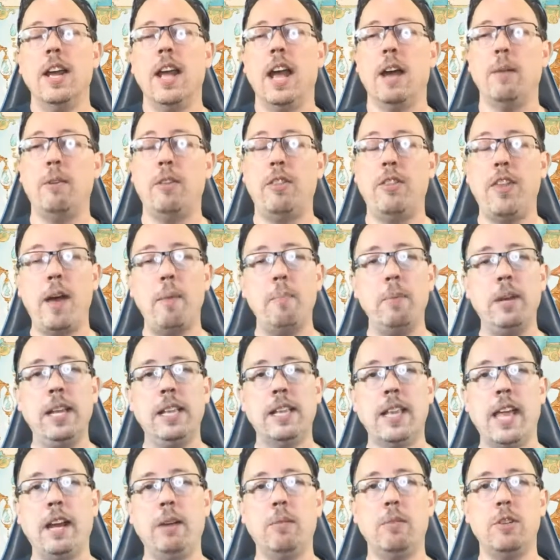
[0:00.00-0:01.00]
And with that many
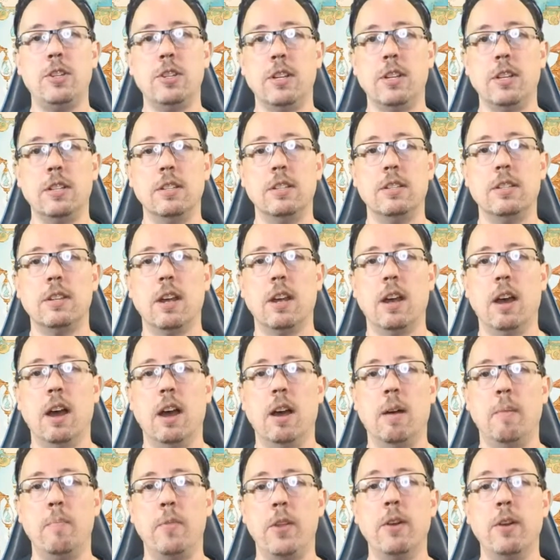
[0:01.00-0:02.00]
languages,
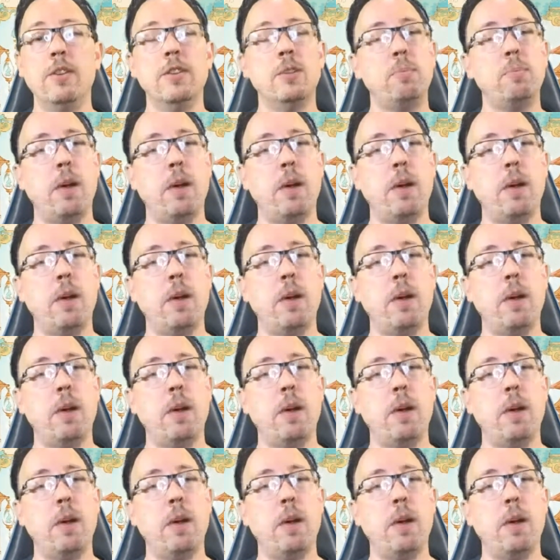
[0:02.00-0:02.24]
there is a